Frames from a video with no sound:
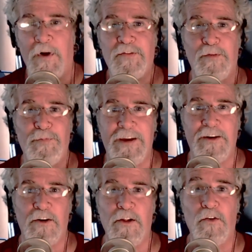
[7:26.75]
something
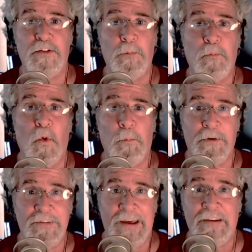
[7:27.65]
enclosed that will
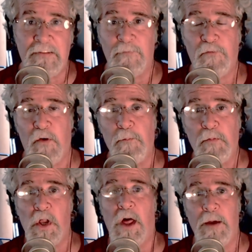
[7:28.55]
protect them from
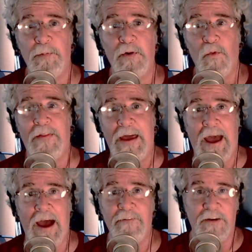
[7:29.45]
climate when they
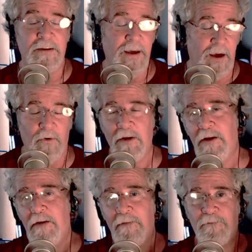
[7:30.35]
have it. Now,
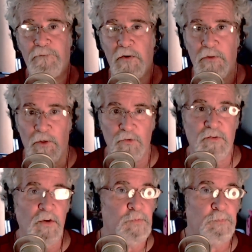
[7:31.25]
for those of
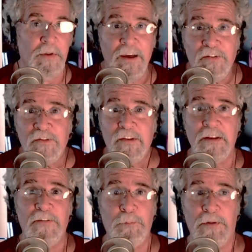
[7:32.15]
us blessed to
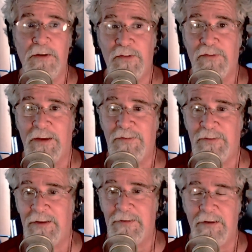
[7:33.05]
live in places like
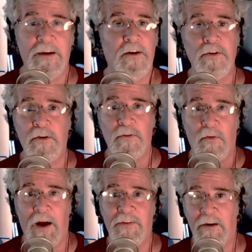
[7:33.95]
San Diego, you can
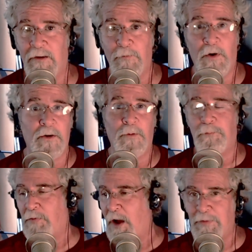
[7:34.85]
ride the Arcimoto
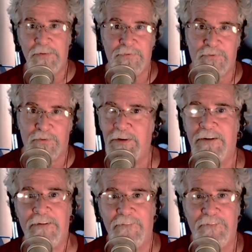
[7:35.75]
probably
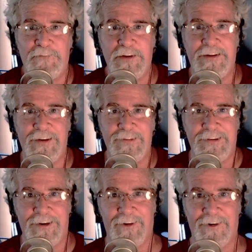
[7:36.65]
350 days a
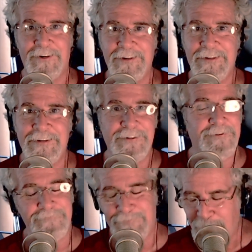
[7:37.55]
year.
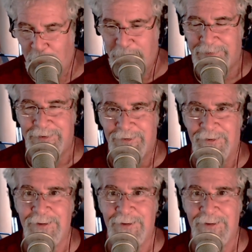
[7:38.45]
No big deal.